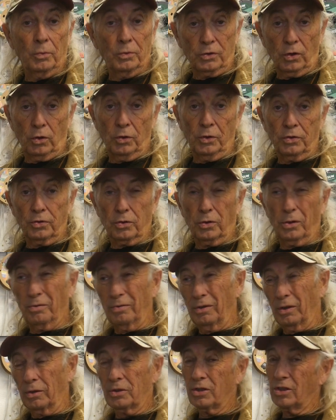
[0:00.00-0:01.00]
was already sort of
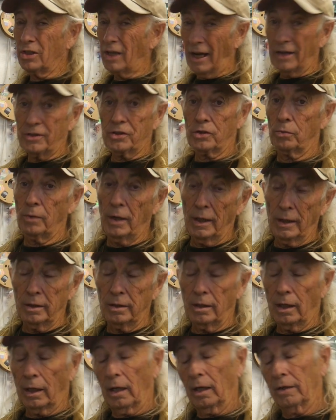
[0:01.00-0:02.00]
you know
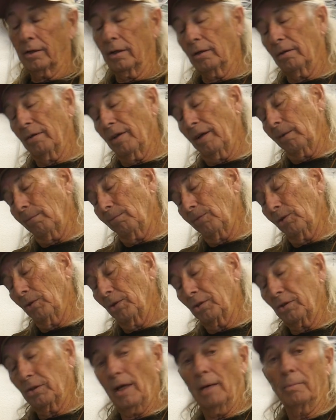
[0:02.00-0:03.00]
saturated and that like there
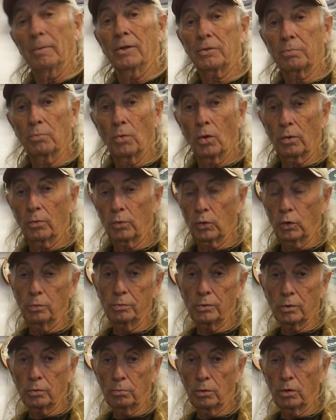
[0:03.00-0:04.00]
isn't that much more
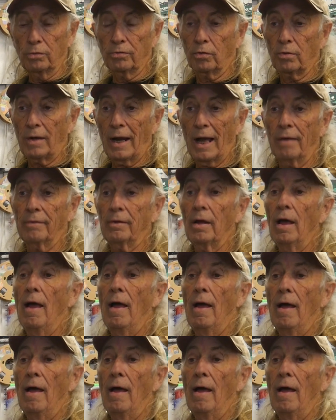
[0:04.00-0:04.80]
room to move around.